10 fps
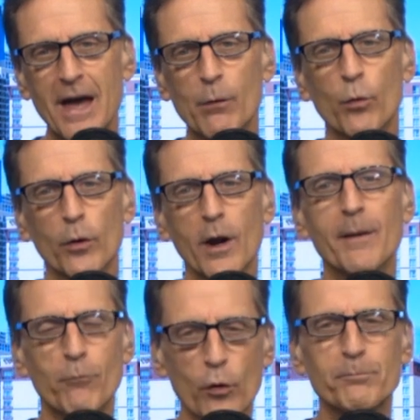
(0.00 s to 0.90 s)
that we're
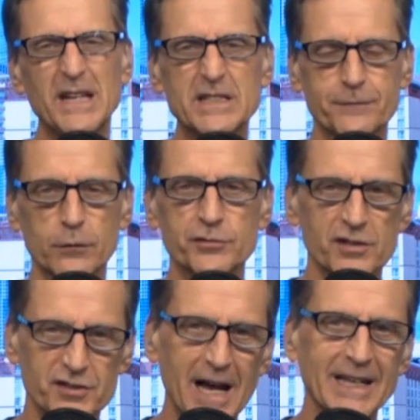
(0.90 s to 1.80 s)
a more peaceful
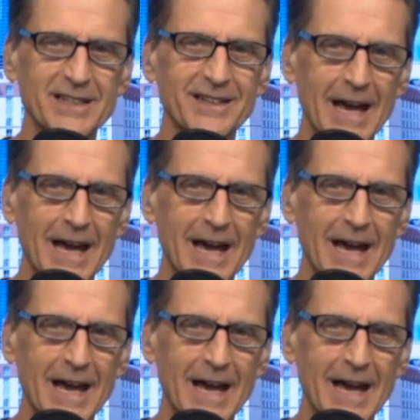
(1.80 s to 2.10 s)
society